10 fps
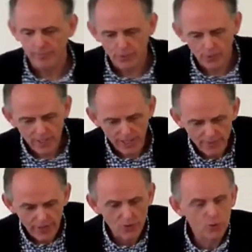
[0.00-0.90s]
Although they
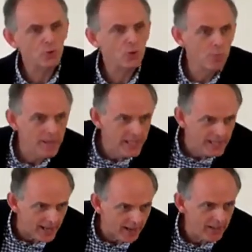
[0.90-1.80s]
never had social
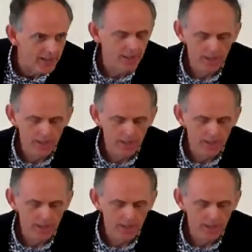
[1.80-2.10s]
media,